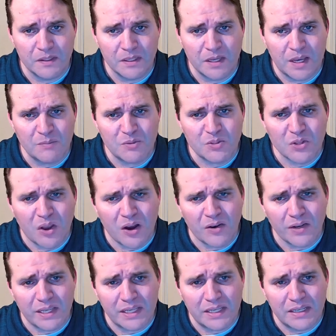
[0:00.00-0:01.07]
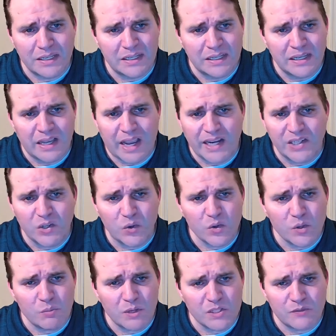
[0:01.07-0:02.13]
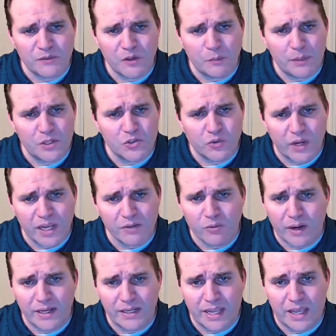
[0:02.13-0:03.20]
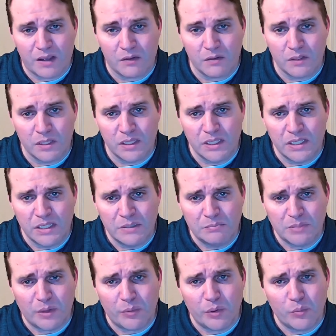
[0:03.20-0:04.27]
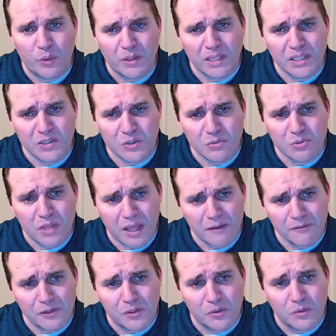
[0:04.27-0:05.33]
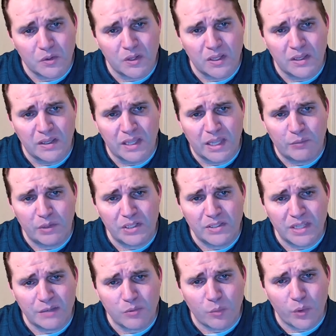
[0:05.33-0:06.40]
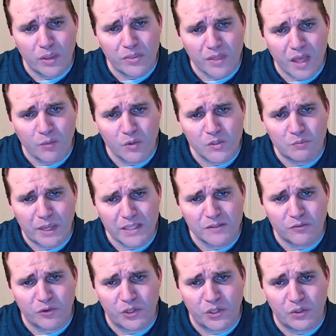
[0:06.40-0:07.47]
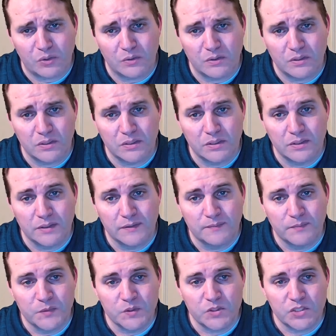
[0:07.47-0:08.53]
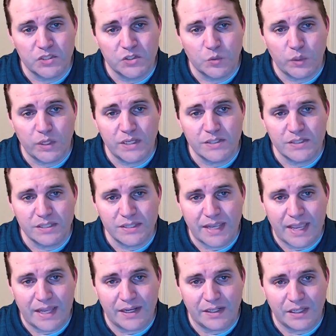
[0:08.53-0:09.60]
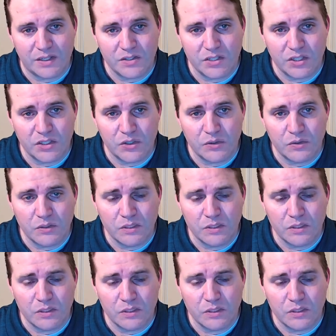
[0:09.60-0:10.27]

"I'm sorry. I know you must feel betrayed right now. But we really do love you, and we did what we thought was best for you." She squeezed his hand and continued,